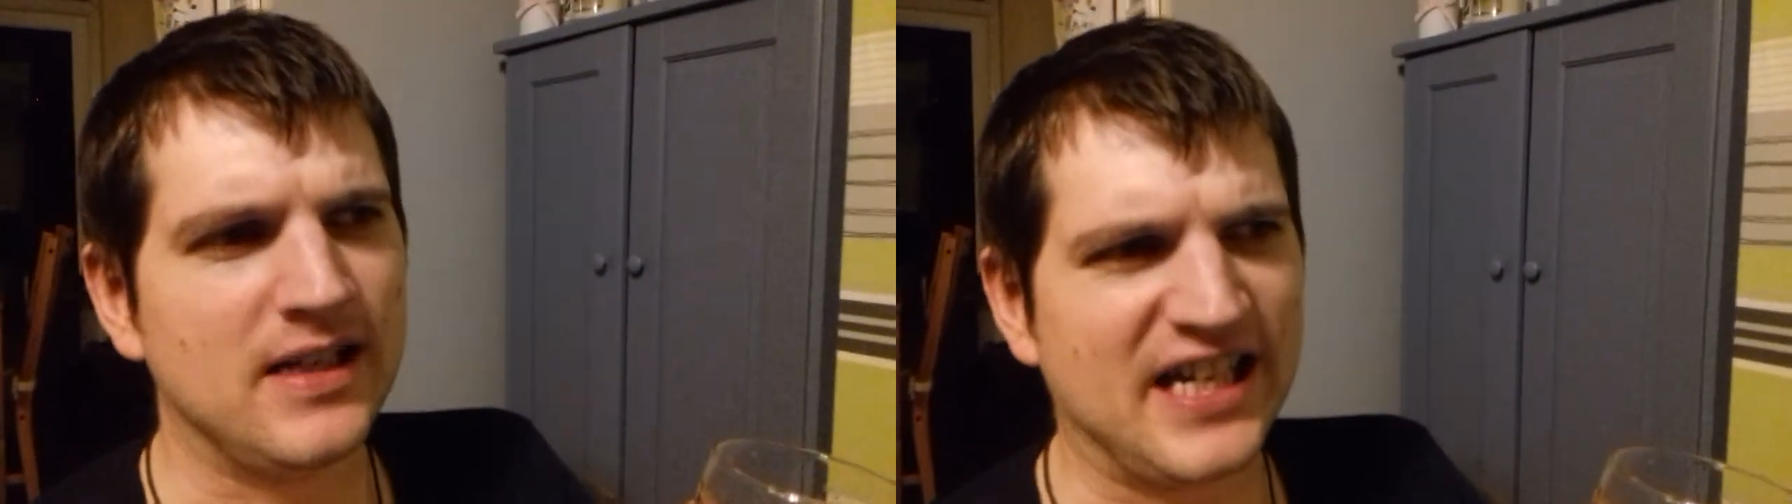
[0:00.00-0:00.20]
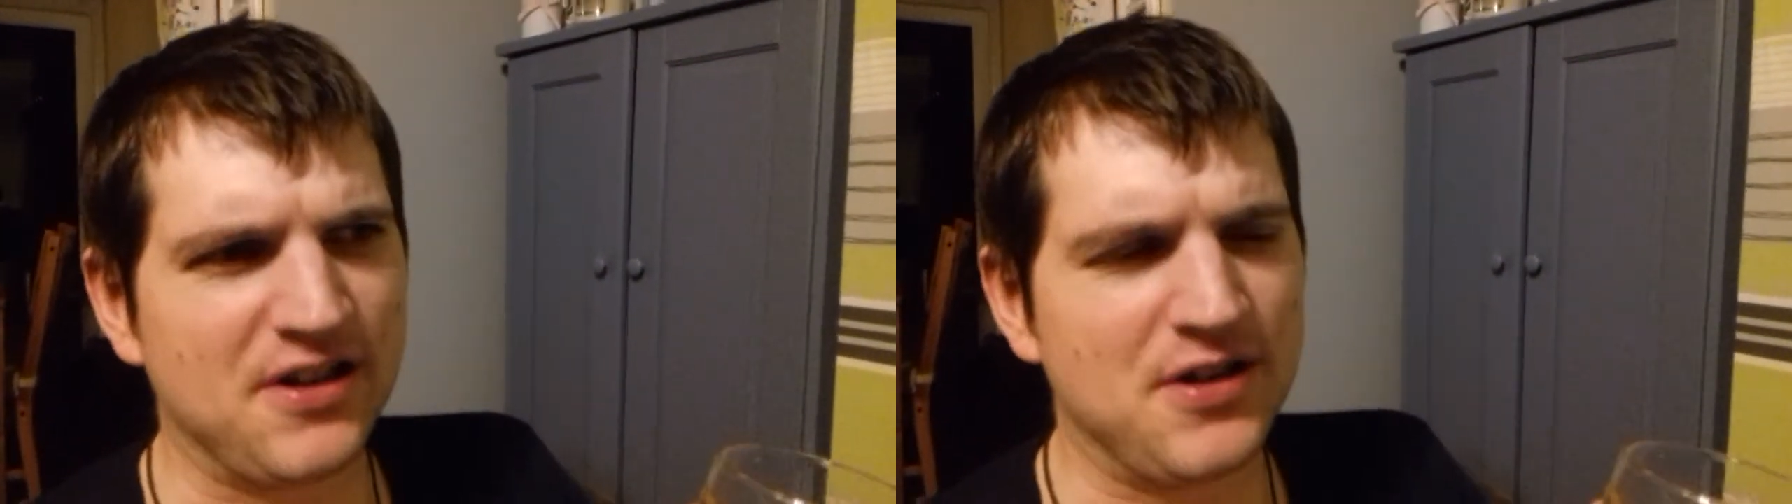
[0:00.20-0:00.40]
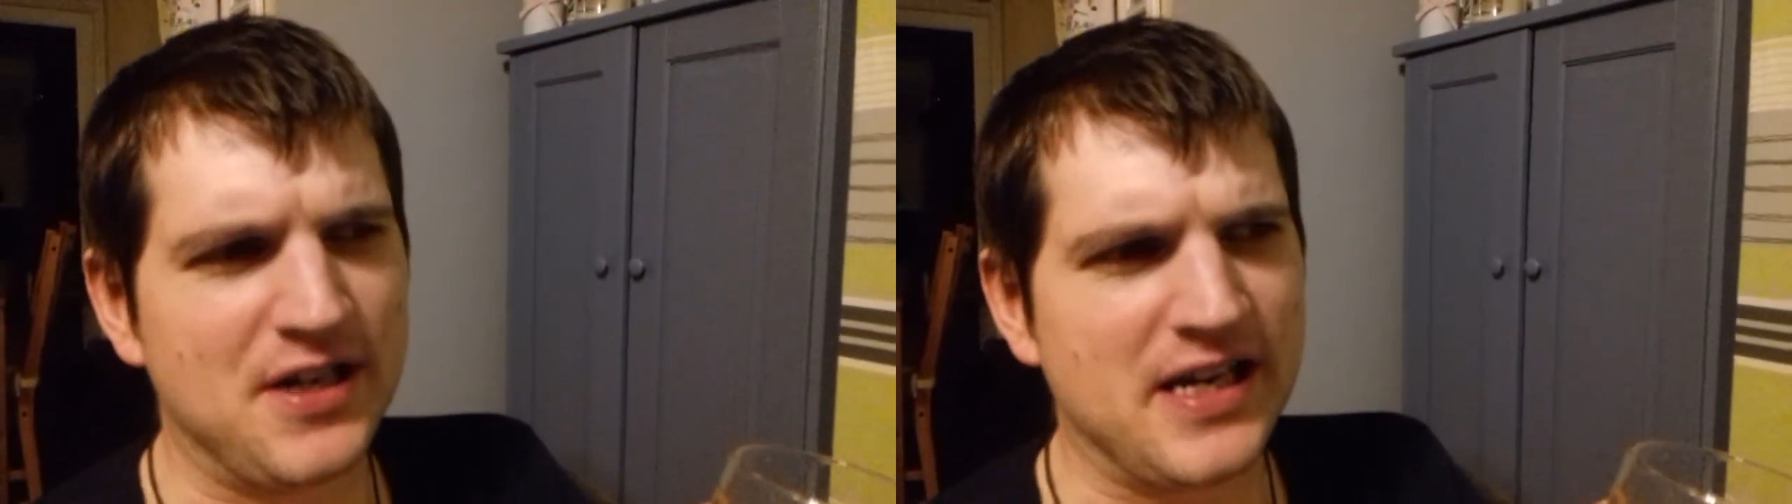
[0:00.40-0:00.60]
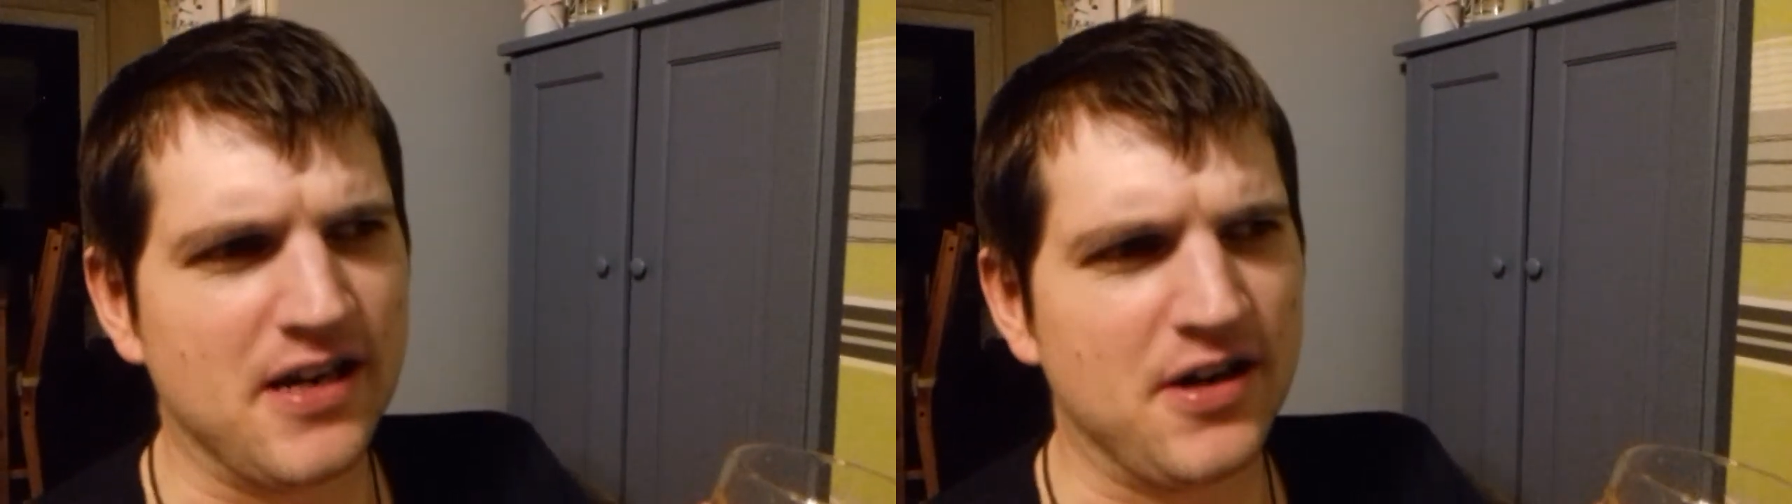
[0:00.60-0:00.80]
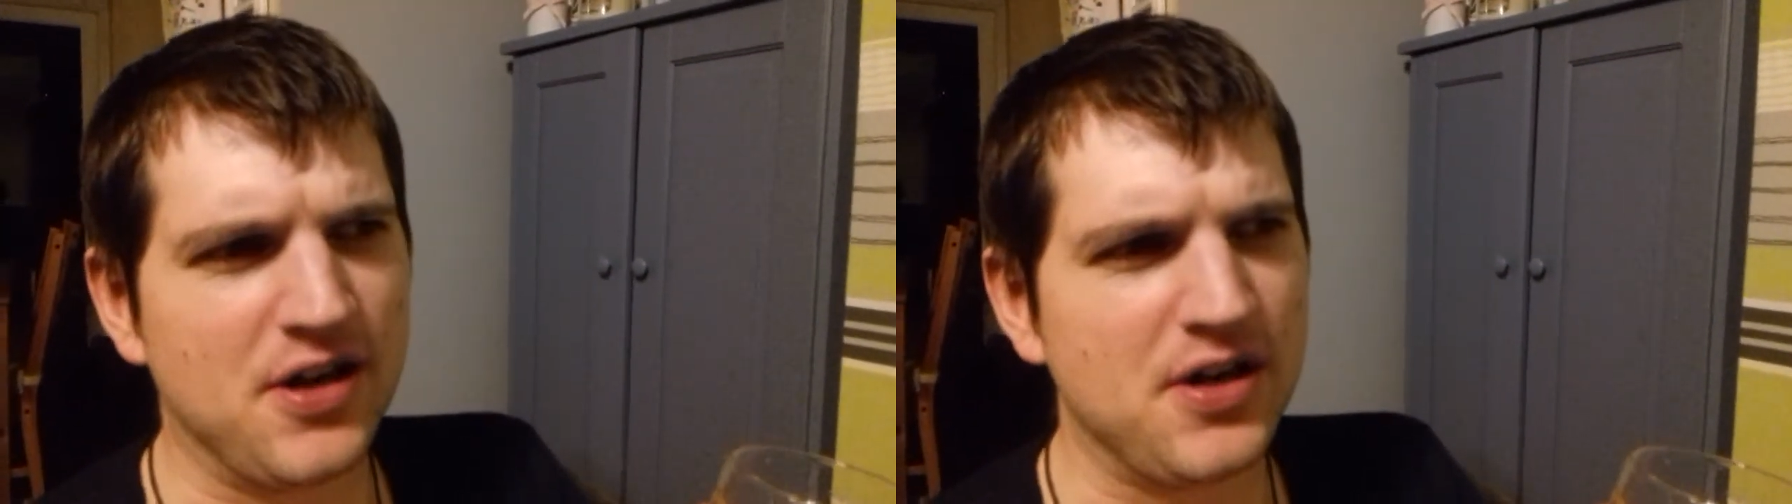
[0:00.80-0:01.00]
Like a
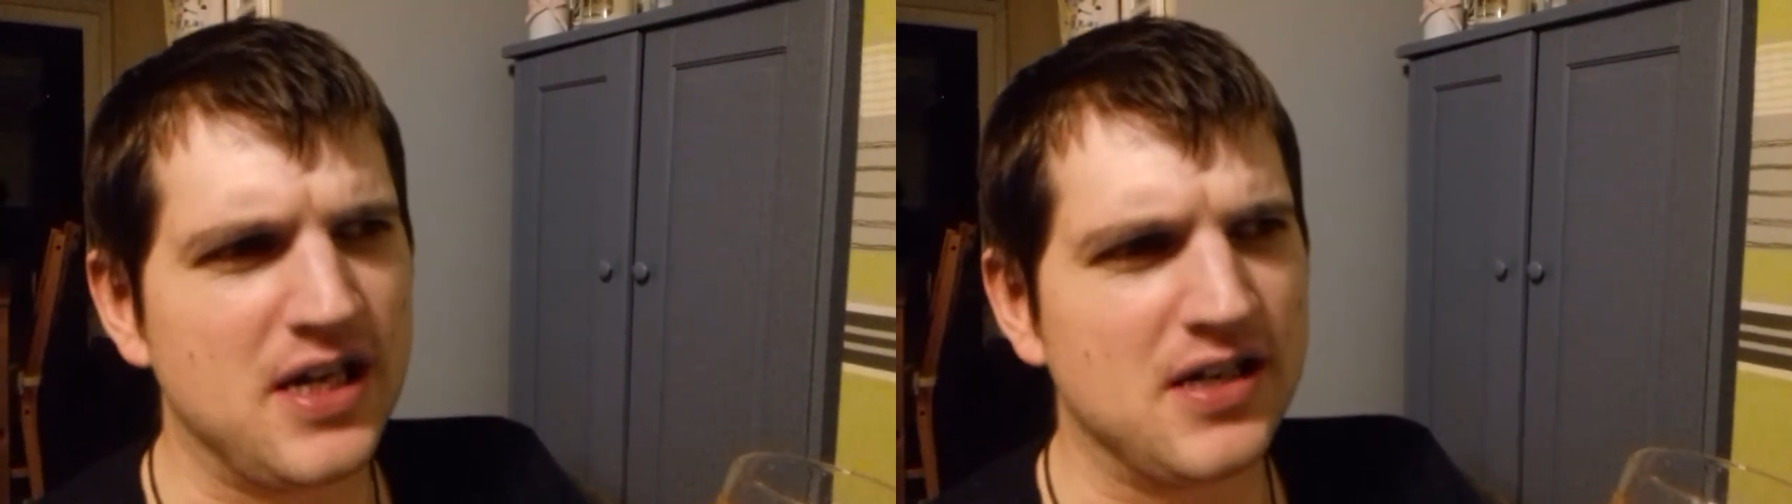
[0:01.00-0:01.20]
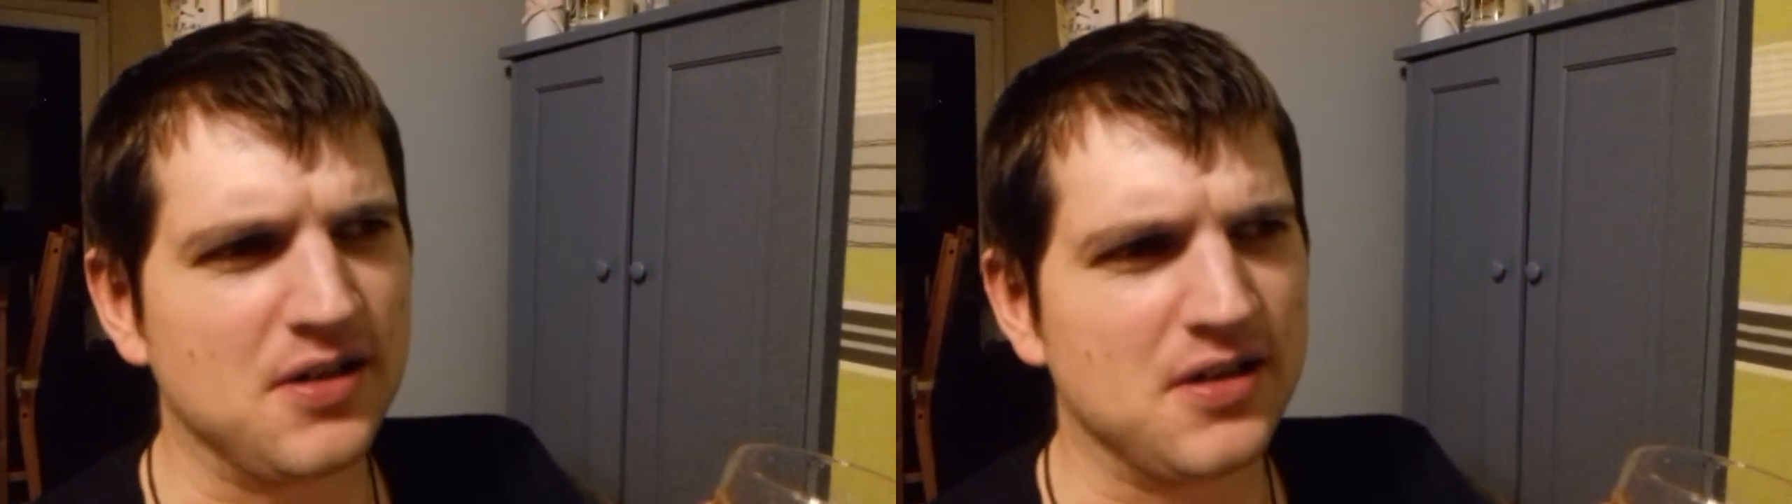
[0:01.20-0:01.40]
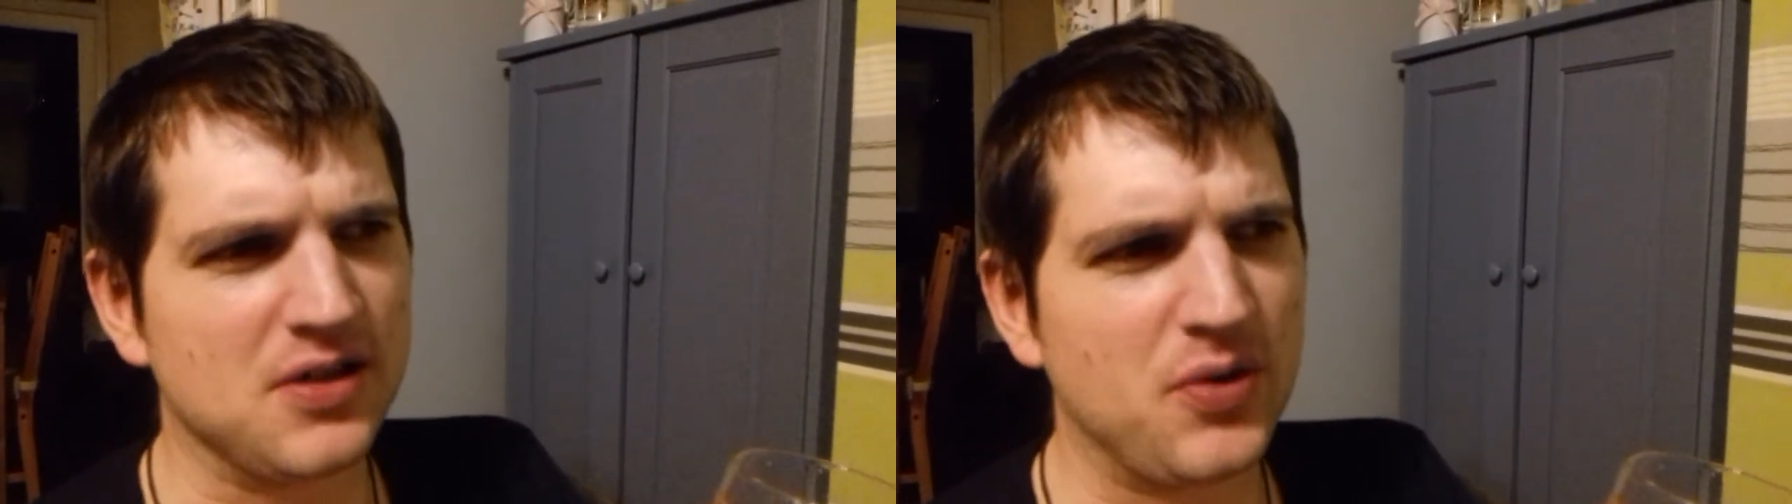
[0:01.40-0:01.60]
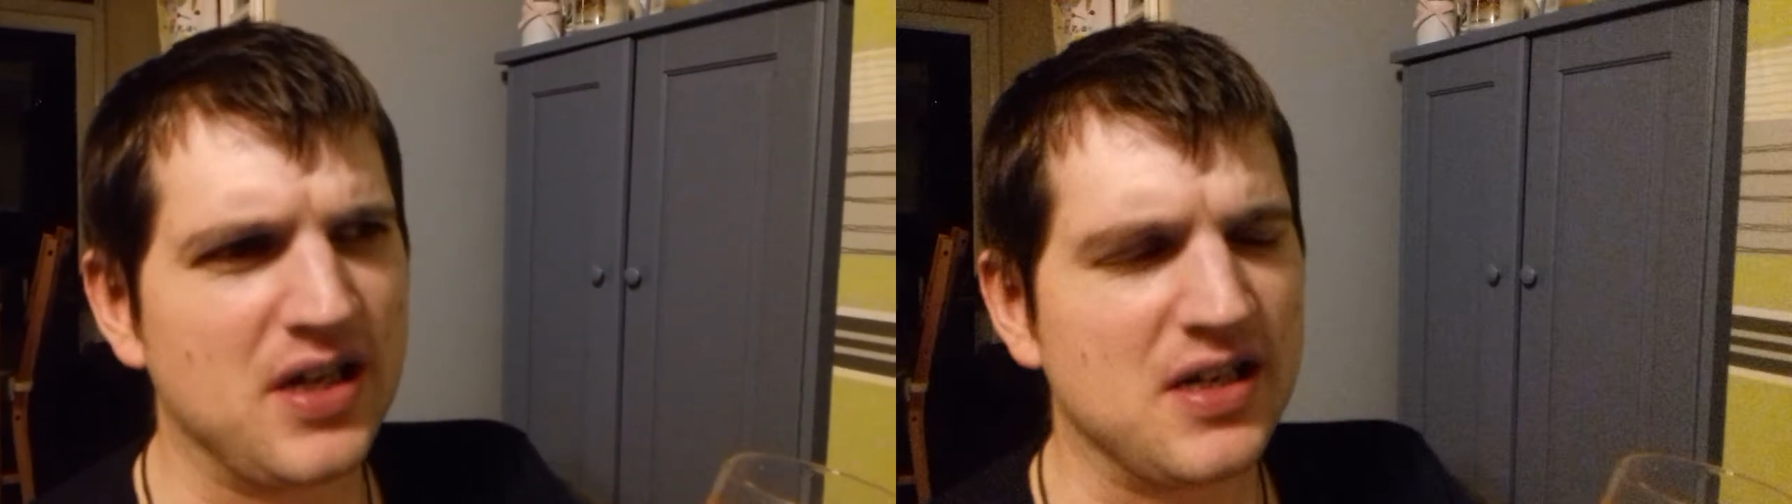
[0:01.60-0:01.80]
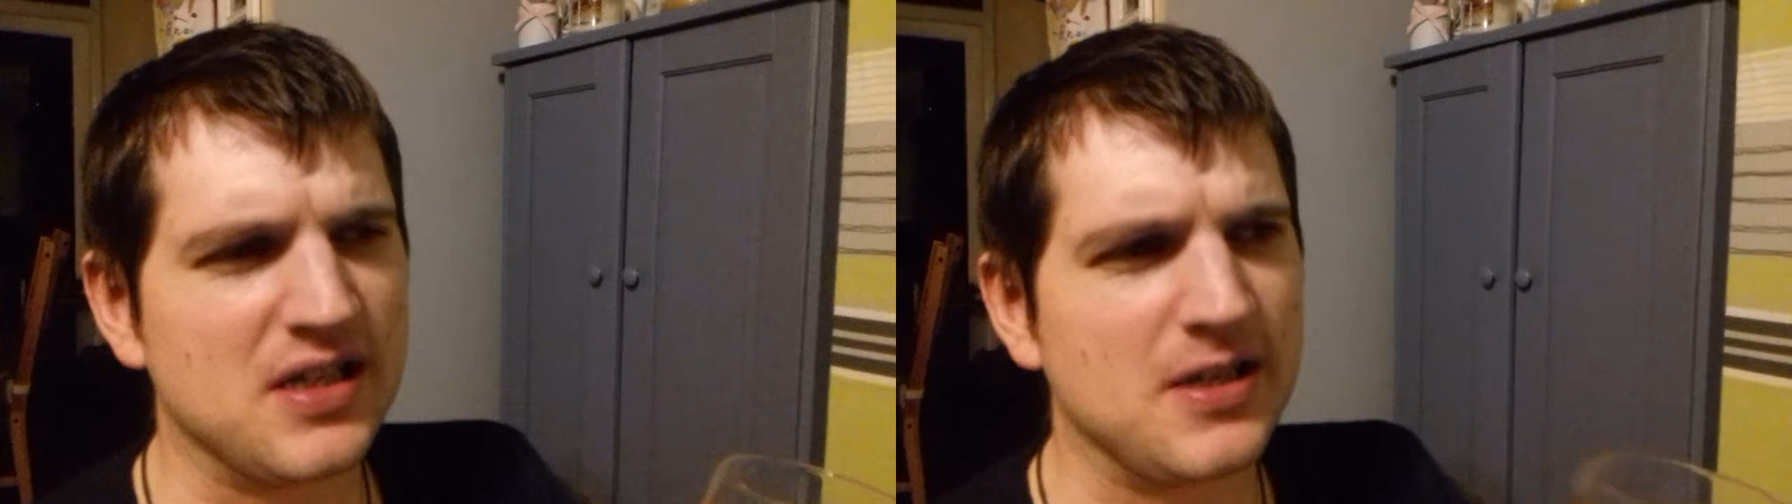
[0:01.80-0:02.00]
honey sort of
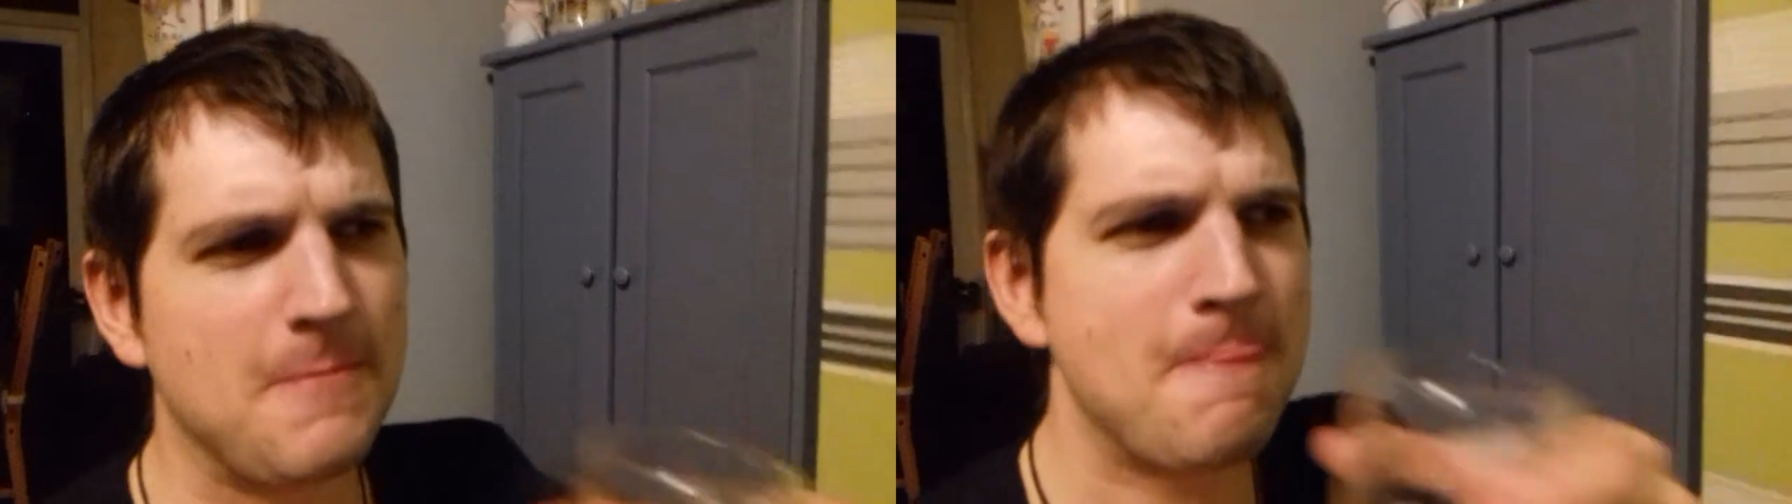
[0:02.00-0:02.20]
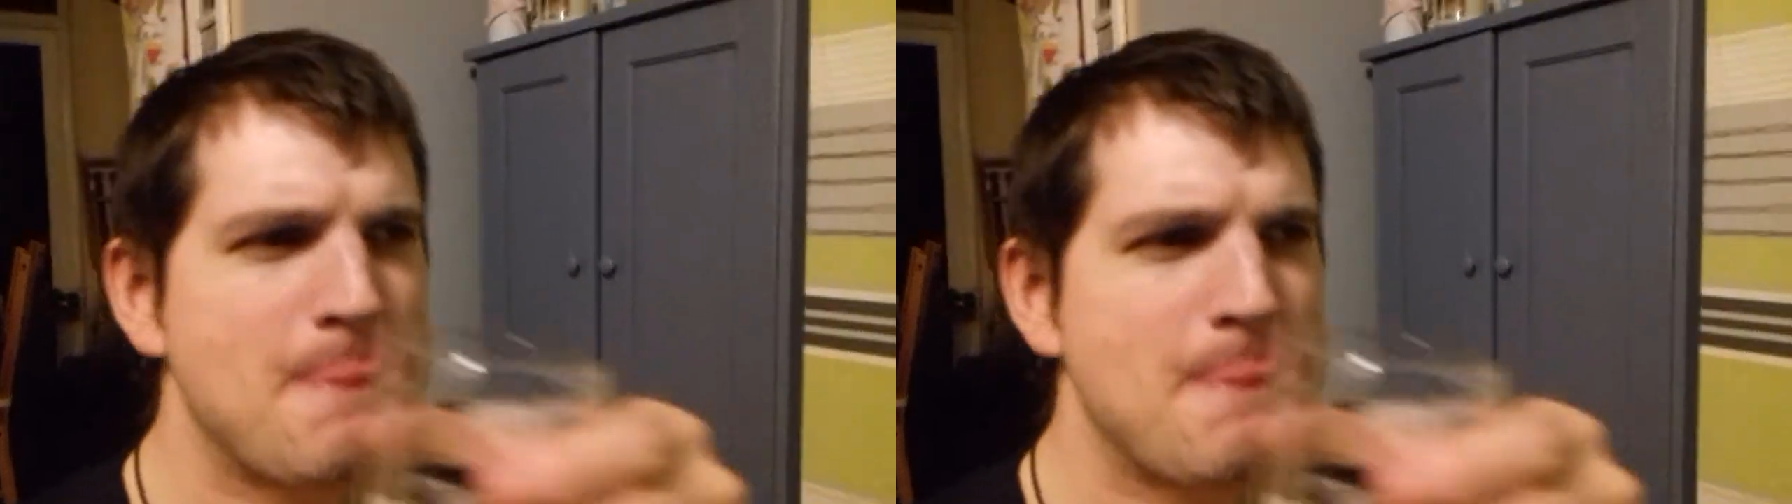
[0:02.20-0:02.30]
sweetness.